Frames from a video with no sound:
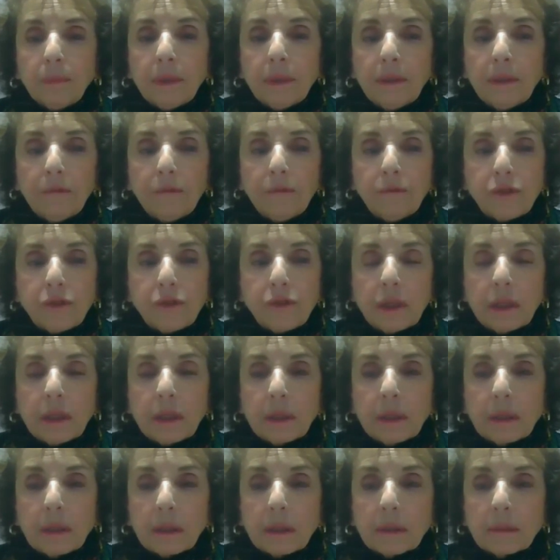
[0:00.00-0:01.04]
live
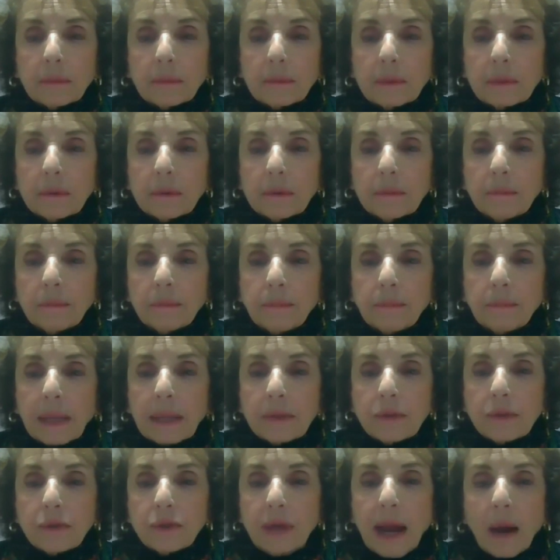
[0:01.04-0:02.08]
cheek
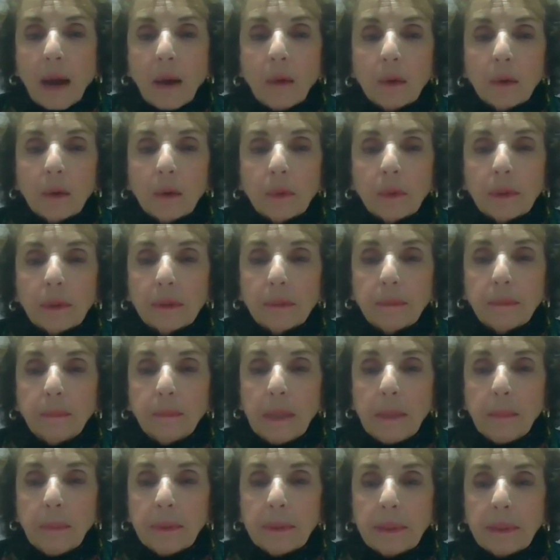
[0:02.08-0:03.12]
by jowl with
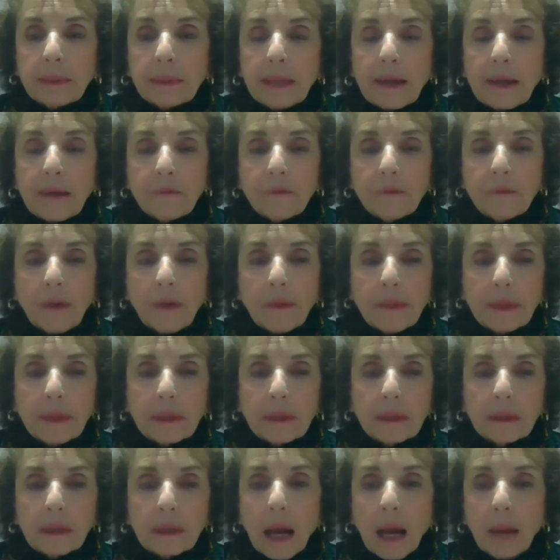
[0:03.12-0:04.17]
people that they have
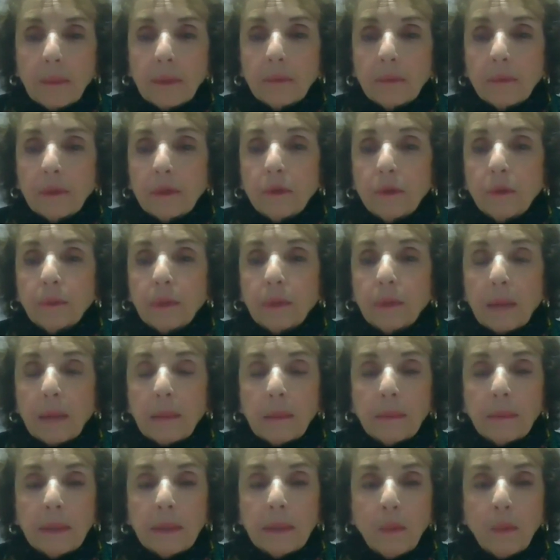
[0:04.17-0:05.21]
nothing in common with who
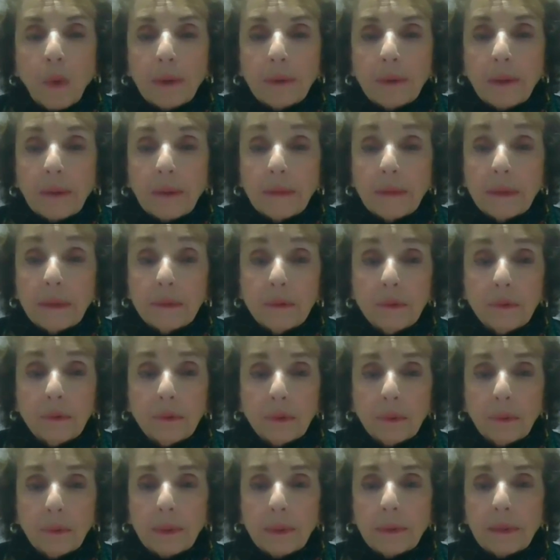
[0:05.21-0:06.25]
probably want nothing to
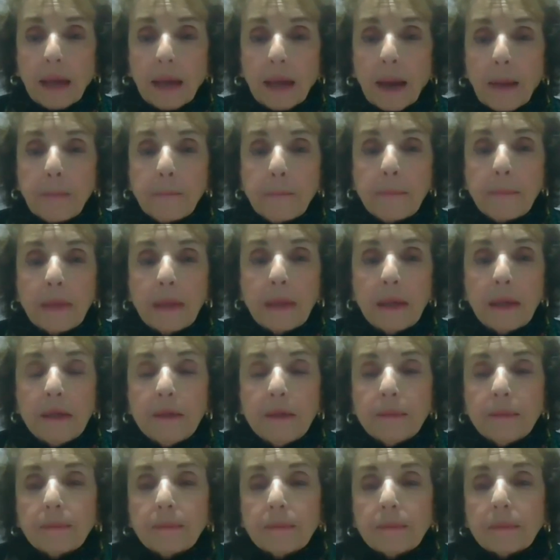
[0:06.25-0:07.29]
do with them.
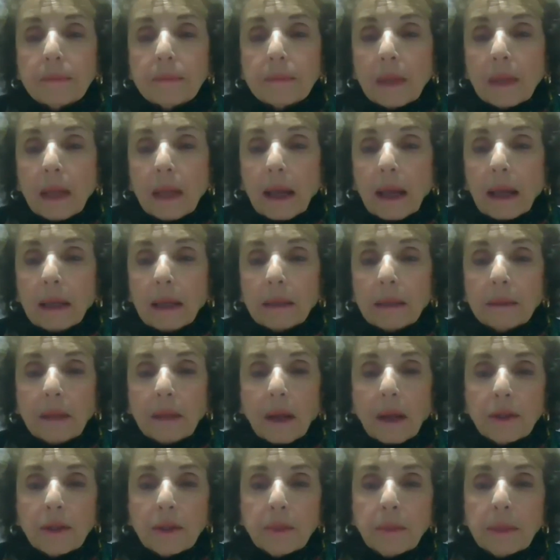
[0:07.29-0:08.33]

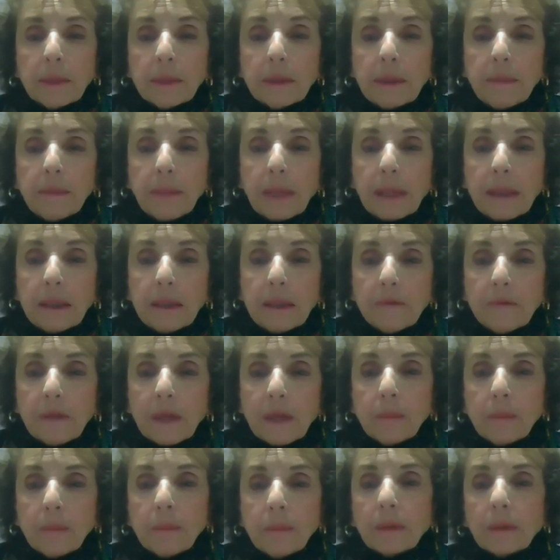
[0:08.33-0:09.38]
And ultimately, many of
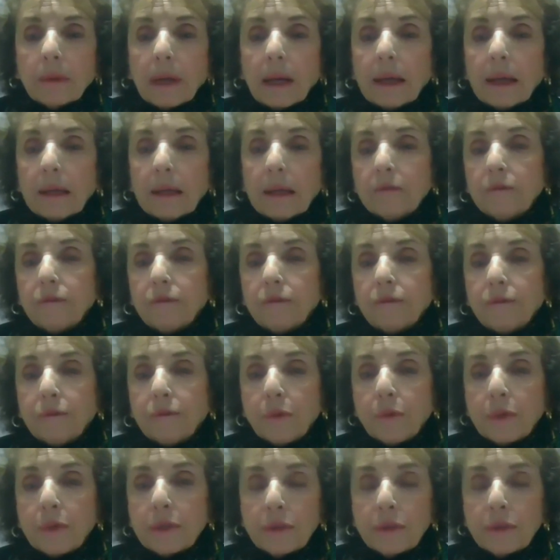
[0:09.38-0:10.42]
them are kind of
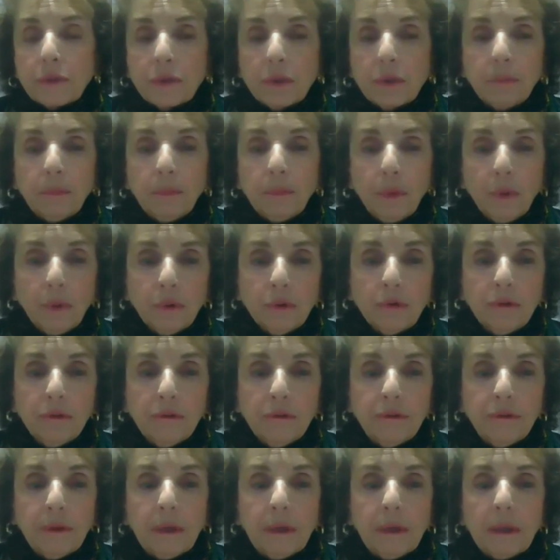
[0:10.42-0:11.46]
forced to
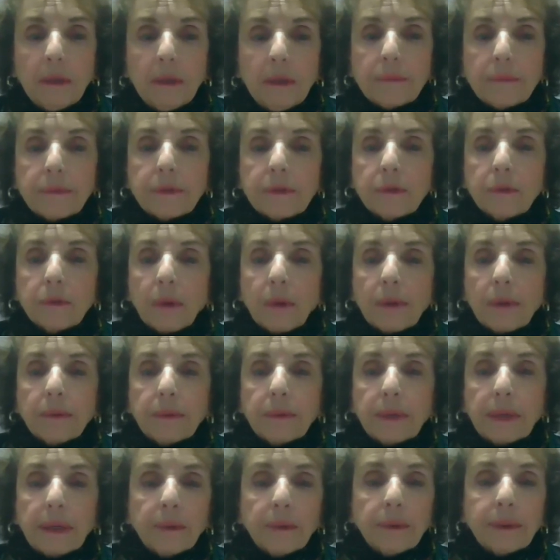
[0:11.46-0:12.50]
move to
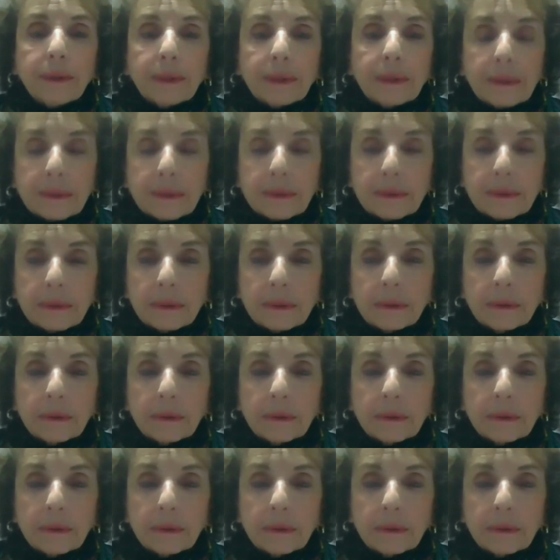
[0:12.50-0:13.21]
other areas.